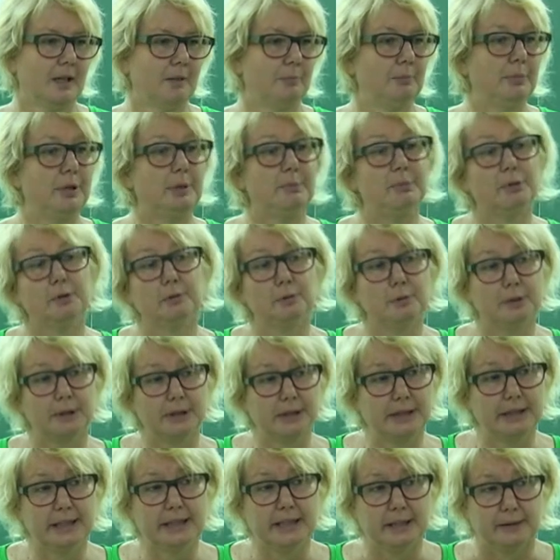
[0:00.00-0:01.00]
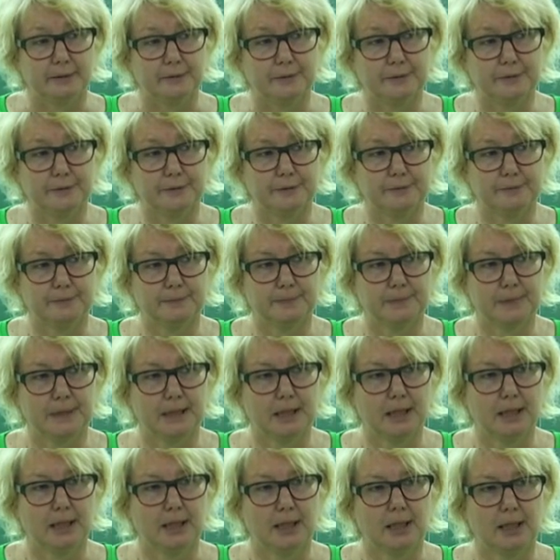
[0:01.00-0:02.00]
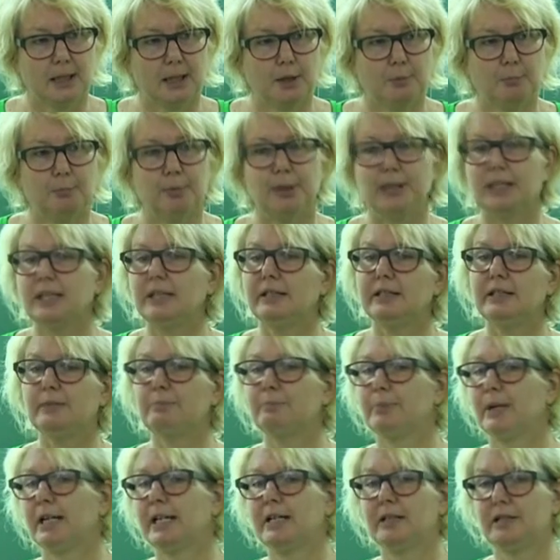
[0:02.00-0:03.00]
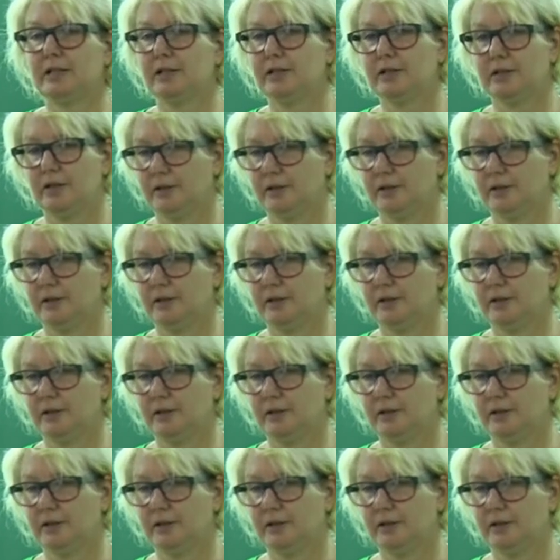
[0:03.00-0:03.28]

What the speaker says: people will leave. But it depends